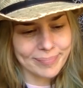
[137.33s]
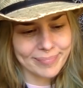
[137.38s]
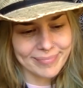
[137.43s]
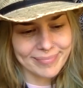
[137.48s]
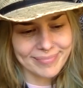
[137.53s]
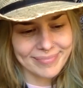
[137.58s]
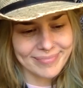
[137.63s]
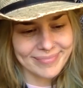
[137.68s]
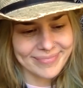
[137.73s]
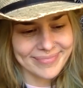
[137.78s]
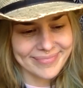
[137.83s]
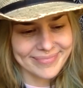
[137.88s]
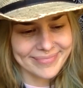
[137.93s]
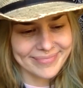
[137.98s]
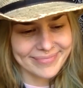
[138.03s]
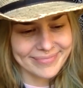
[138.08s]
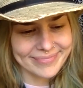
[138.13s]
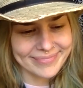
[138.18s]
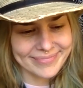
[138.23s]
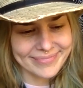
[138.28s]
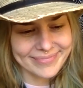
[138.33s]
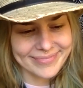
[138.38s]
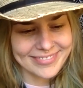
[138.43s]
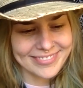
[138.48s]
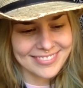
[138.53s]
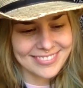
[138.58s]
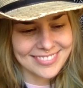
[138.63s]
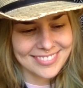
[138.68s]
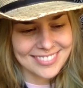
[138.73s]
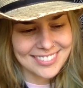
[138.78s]

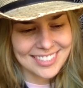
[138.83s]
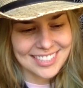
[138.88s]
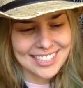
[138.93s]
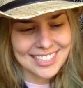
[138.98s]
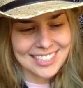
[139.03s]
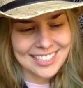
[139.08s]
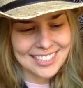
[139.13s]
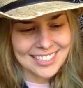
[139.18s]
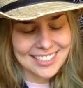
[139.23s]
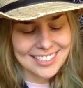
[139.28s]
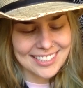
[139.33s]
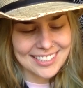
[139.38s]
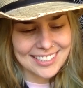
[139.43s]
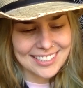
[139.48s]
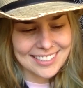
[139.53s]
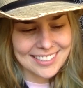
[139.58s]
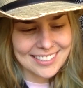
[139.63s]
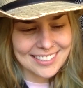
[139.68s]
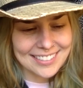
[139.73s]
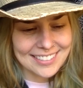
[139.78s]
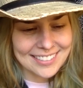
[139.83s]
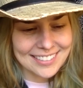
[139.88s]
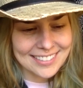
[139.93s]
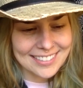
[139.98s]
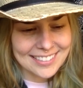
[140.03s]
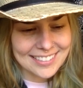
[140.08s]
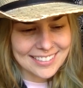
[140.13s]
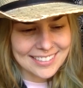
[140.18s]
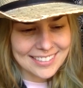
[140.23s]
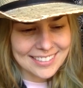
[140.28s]

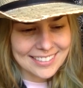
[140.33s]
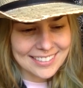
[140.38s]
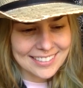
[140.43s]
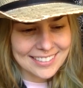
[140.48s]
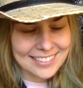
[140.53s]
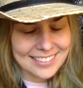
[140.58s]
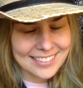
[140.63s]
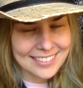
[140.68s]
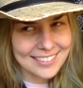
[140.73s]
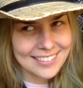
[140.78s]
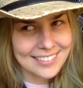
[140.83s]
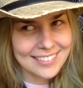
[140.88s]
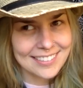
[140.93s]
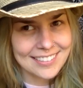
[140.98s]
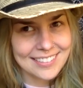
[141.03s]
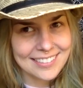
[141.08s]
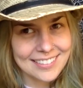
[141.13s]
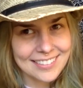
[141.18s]
No one is speaking in this clip.